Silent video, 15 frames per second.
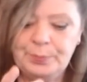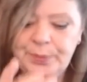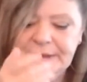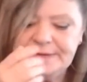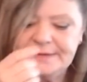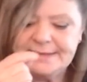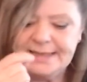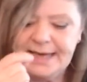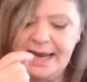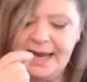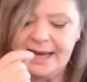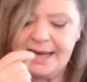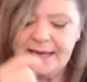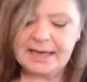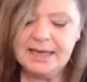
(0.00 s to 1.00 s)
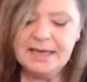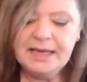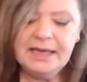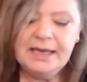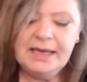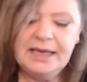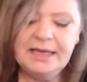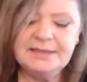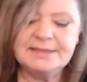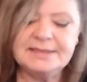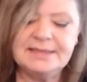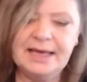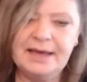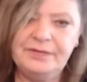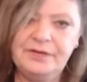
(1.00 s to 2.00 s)
But today, it's
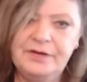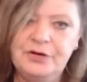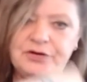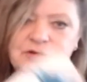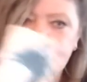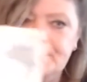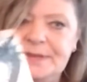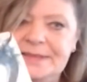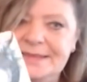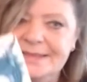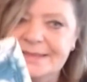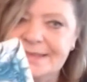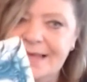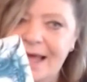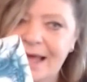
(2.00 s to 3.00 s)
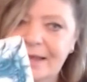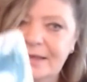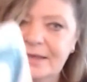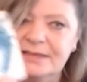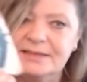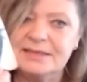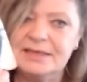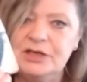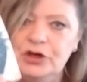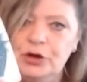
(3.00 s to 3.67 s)
that there's been silence and